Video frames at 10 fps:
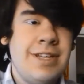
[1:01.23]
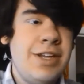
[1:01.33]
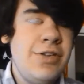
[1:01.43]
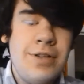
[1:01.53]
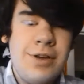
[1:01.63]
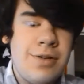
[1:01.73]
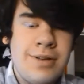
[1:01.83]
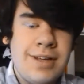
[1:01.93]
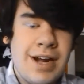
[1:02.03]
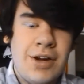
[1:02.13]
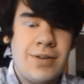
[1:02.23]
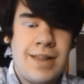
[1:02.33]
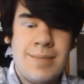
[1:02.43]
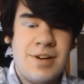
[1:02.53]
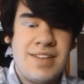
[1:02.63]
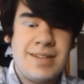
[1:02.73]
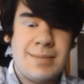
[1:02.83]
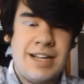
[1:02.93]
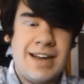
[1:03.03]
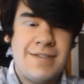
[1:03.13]
You're the only character that brings
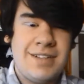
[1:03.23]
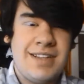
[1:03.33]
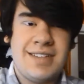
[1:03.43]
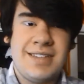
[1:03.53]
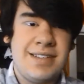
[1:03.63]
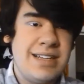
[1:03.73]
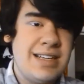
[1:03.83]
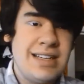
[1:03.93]
some life to this.